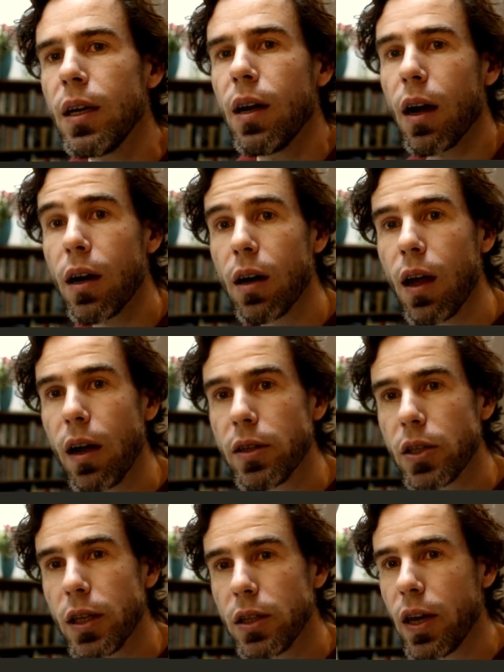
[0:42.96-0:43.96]
A
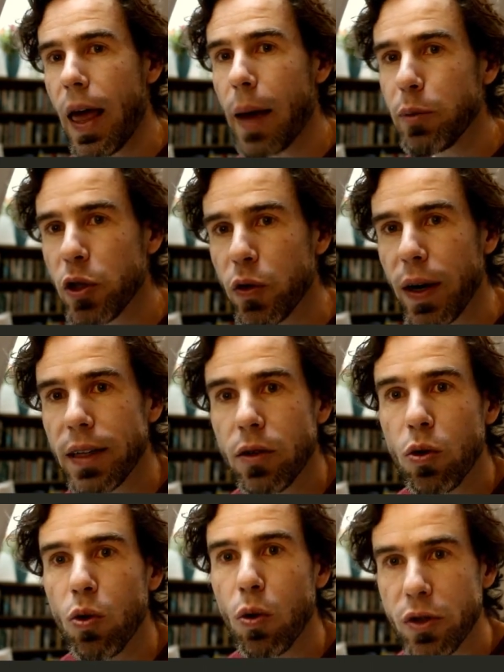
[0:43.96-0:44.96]
class is an
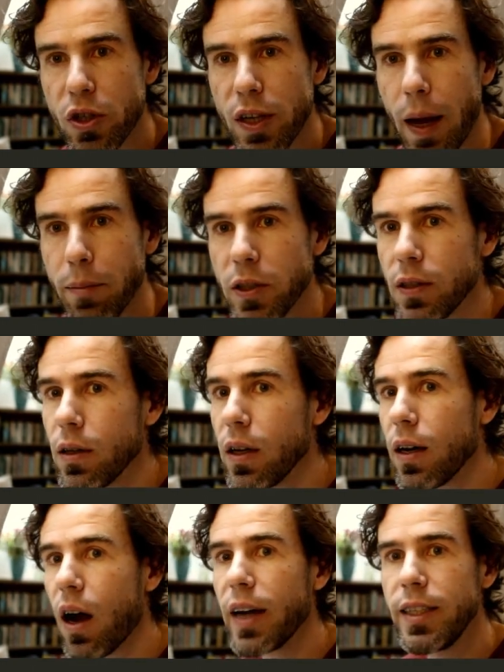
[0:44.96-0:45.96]
abstract concept,
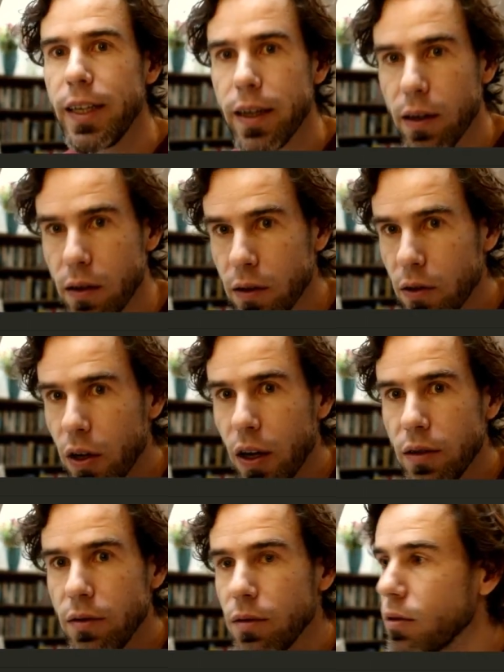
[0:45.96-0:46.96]
an idea,
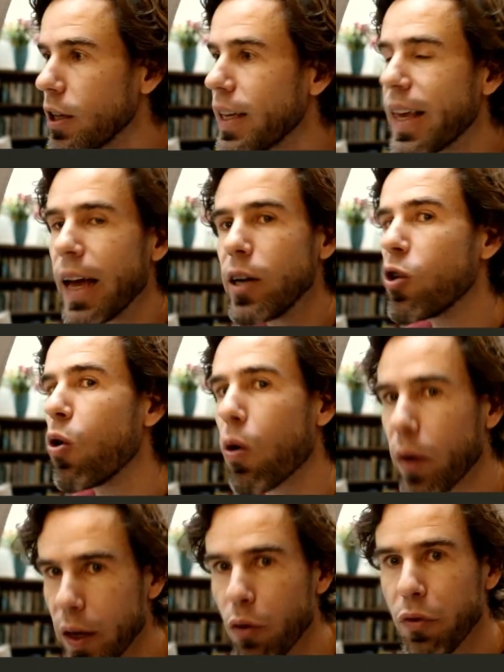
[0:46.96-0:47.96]
a
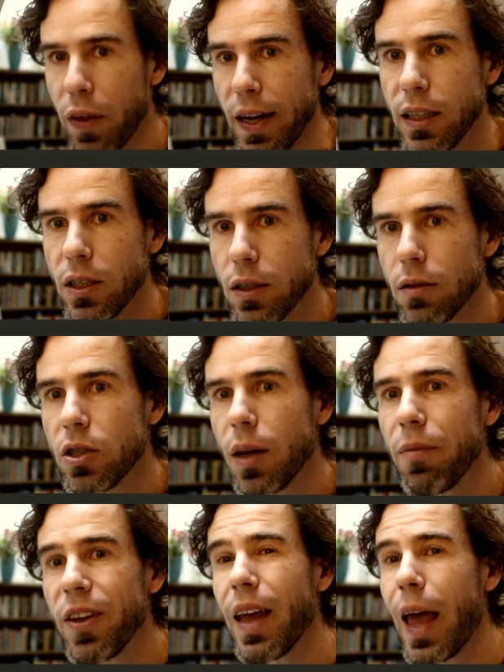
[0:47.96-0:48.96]
category of things,
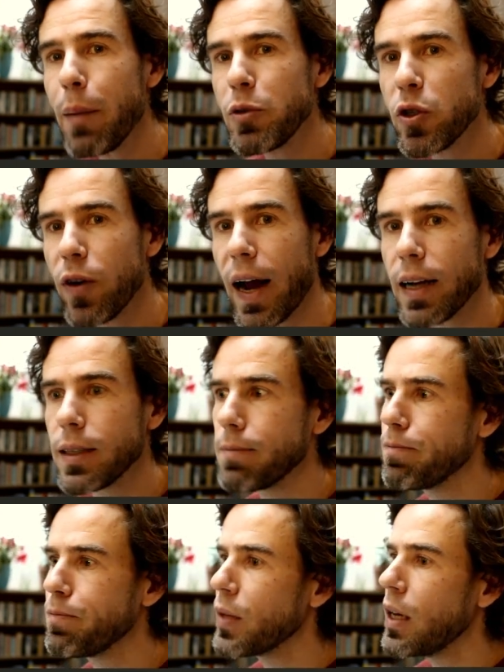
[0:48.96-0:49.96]
something abstract.
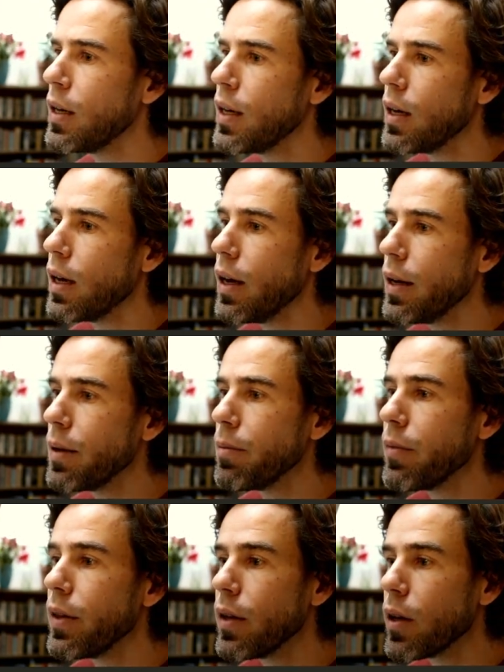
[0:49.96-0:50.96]
A
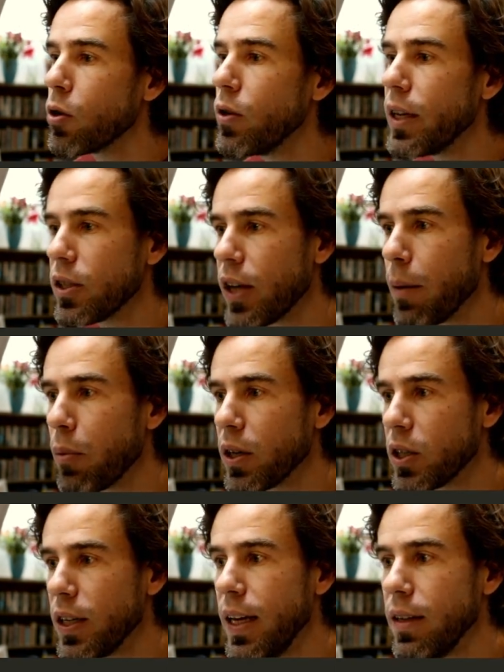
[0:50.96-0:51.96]
good example is
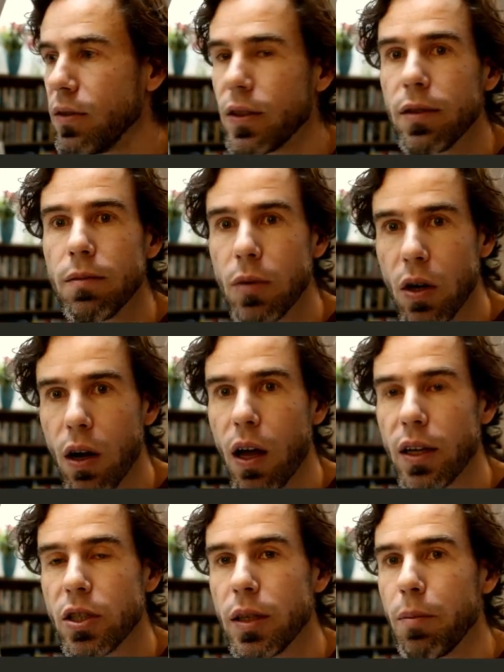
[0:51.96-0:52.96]
an int
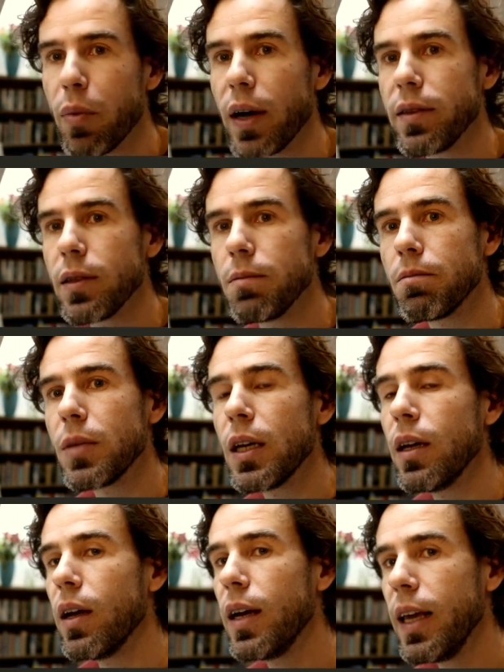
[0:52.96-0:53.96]
class in Python.
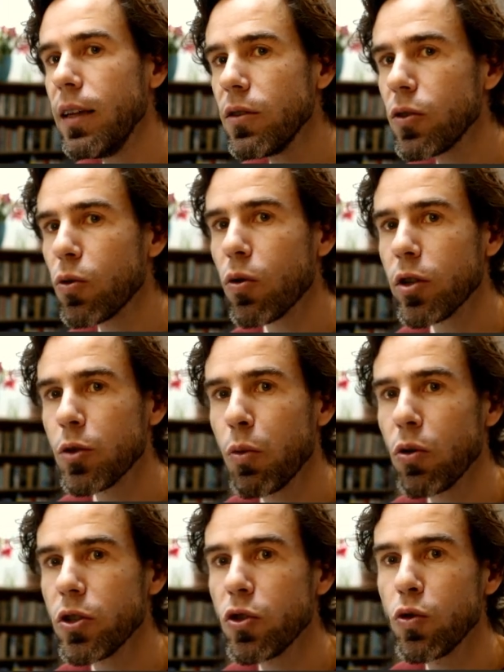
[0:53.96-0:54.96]
An int
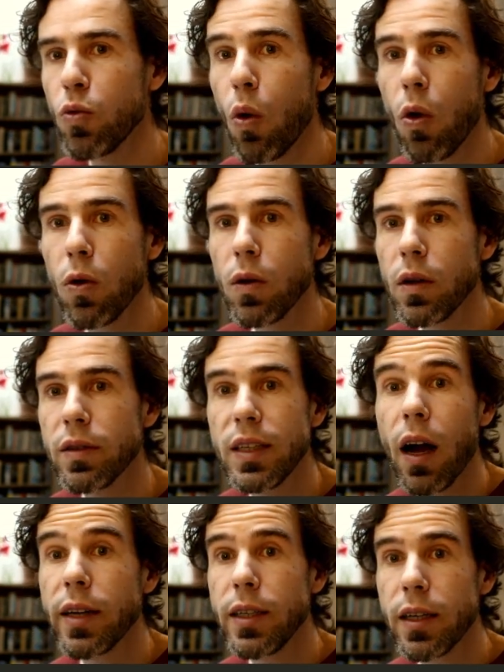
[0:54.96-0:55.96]
corresponds to all the
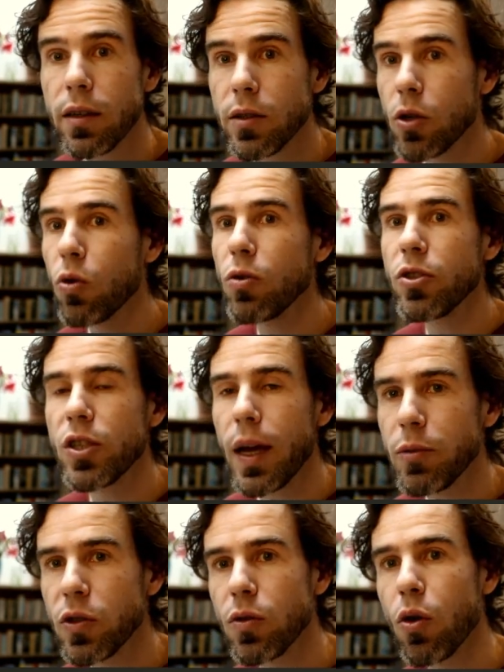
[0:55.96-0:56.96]
idea, the
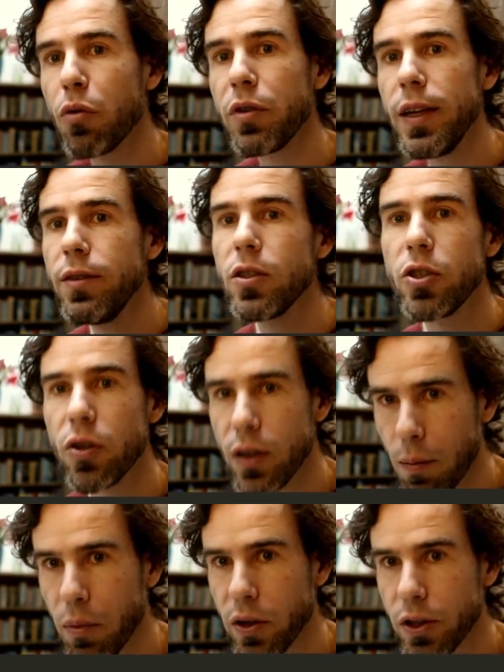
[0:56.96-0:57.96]
concept of integer
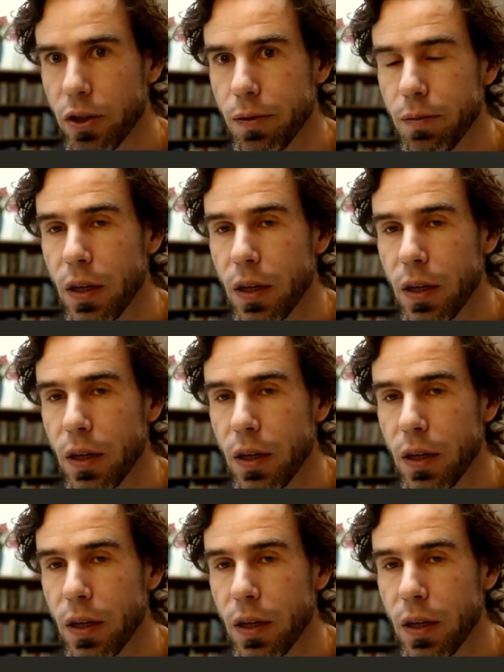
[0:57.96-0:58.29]
numbers.